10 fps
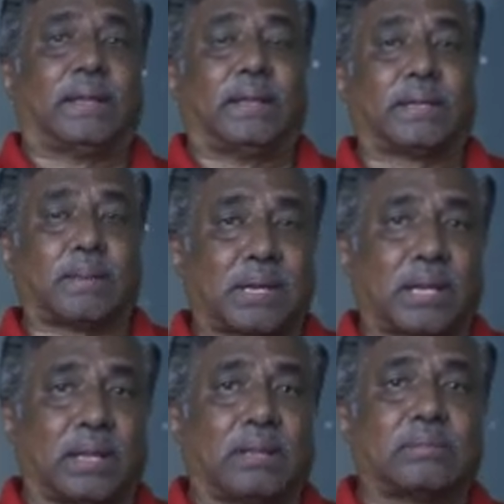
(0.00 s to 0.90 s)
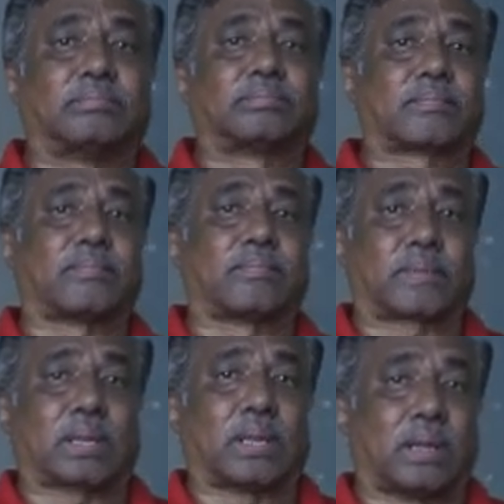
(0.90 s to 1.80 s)
In the beginning,
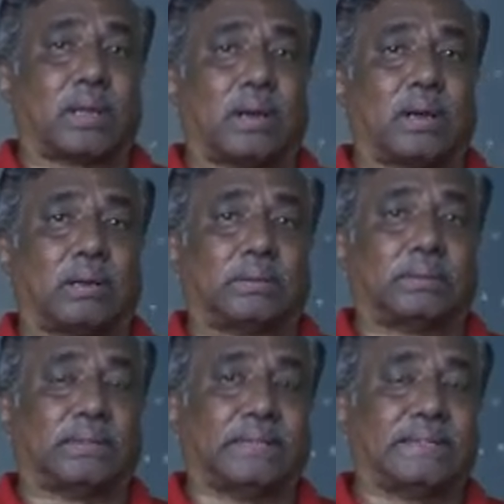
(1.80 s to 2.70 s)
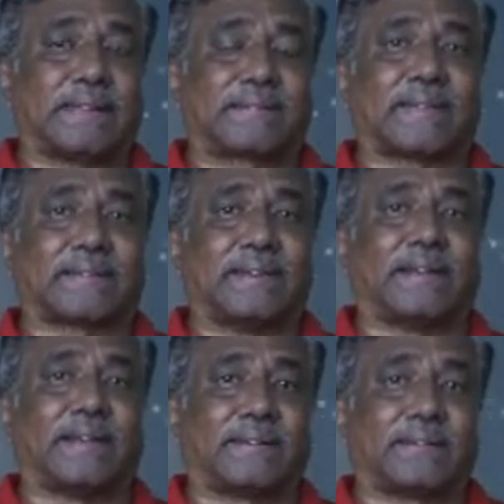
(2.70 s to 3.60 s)
in this lesson
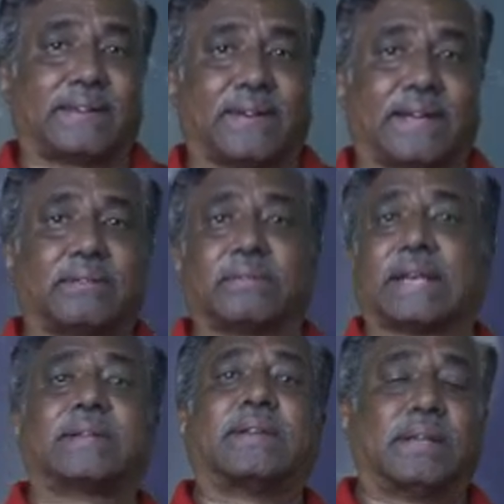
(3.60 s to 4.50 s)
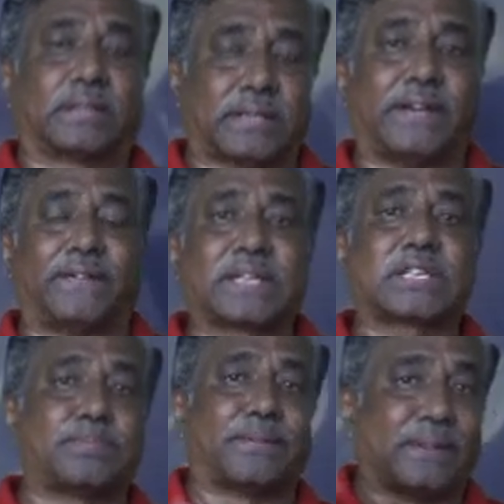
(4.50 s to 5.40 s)
it is given that the
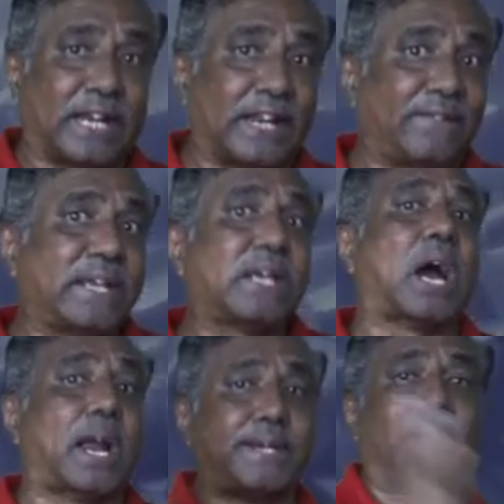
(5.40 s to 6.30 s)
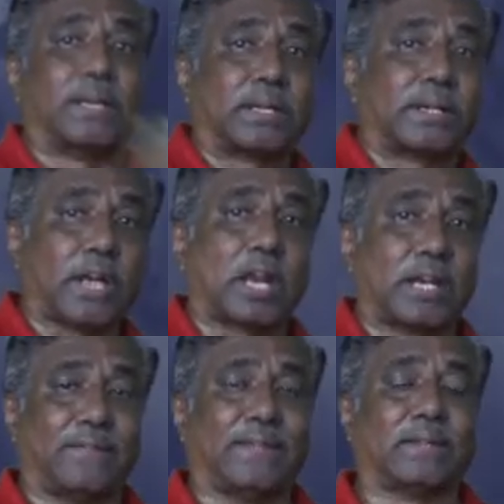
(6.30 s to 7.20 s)
differences between living and
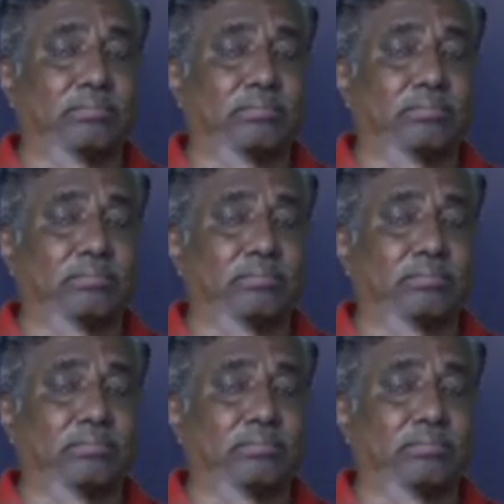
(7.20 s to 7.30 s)
non-living.